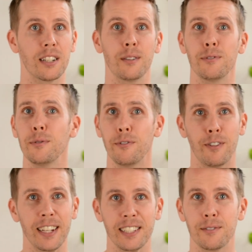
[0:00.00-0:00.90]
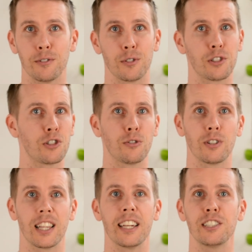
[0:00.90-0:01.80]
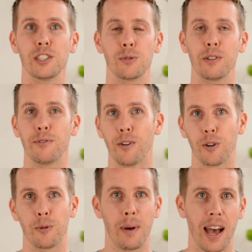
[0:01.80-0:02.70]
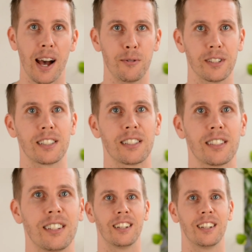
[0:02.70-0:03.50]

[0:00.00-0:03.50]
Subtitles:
and from festivals to relations with foreign powers.